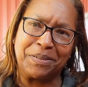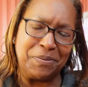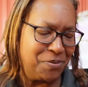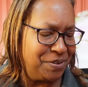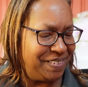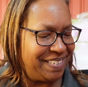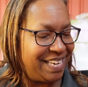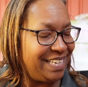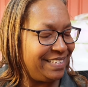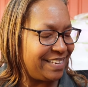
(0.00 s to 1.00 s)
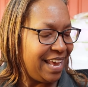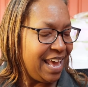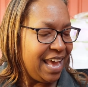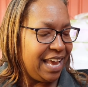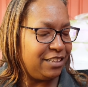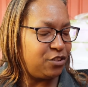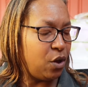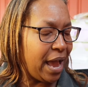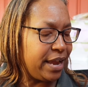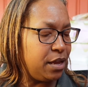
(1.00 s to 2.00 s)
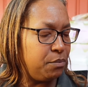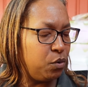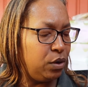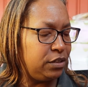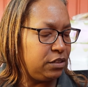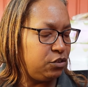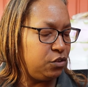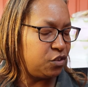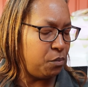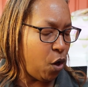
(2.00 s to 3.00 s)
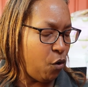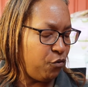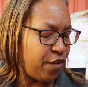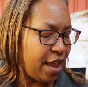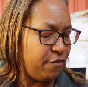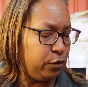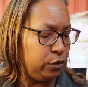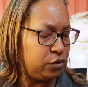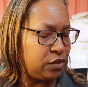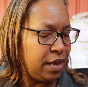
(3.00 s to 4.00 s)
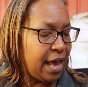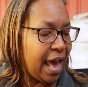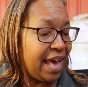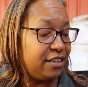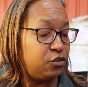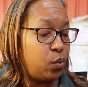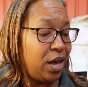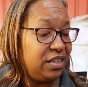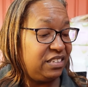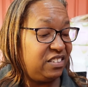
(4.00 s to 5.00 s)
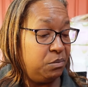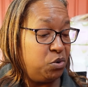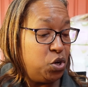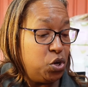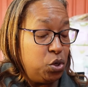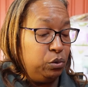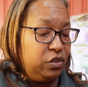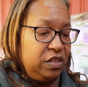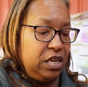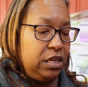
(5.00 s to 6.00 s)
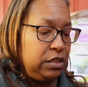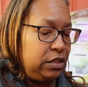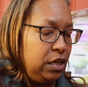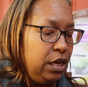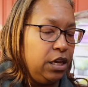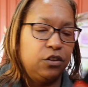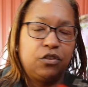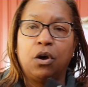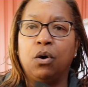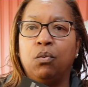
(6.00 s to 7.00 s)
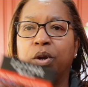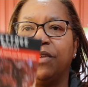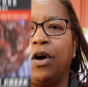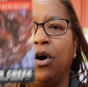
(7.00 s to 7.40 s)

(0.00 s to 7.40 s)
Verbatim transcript: some more seeds. And so I am going to do some old faithfuls as well as some new seeds. So one of